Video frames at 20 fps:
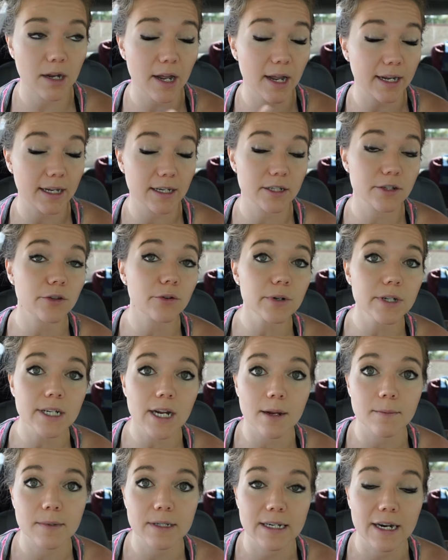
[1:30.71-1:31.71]
I guess 3
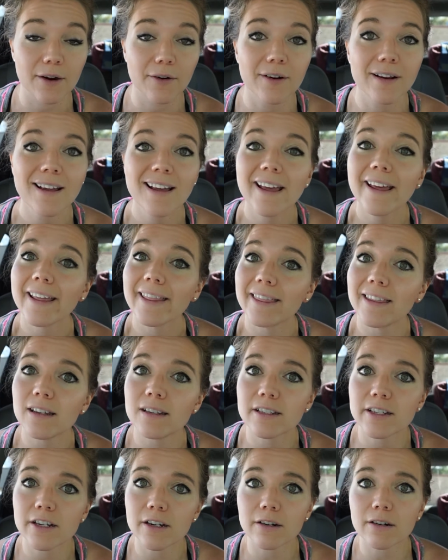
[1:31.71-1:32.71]
times now
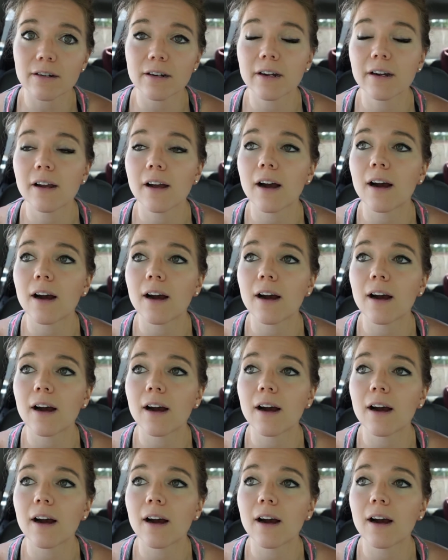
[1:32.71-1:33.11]
this year,